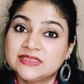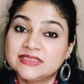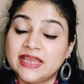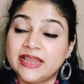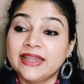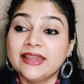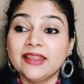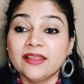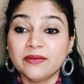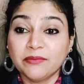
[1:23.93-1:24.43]

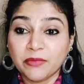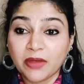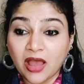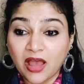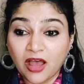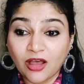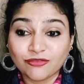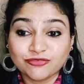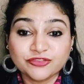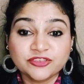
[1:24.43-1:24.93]
And
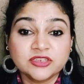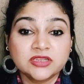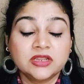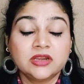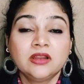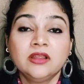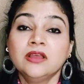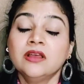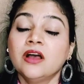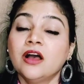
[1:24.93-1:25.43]

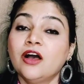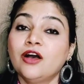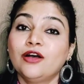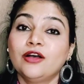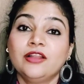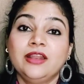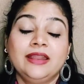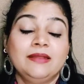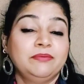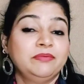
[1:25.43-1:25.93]
after
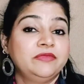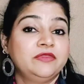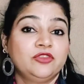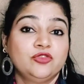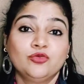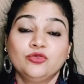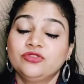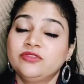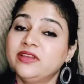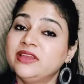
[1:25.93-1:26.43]

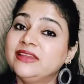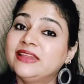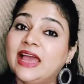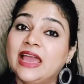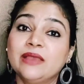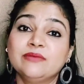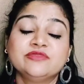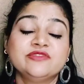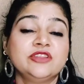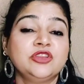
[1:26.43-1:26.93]
2-3
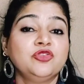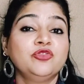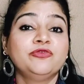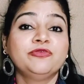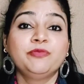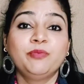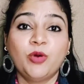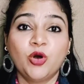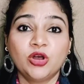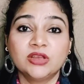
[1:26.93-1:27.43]
times when
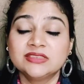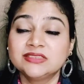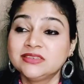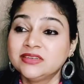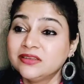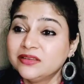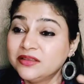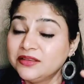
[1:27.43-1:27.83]
you've paused,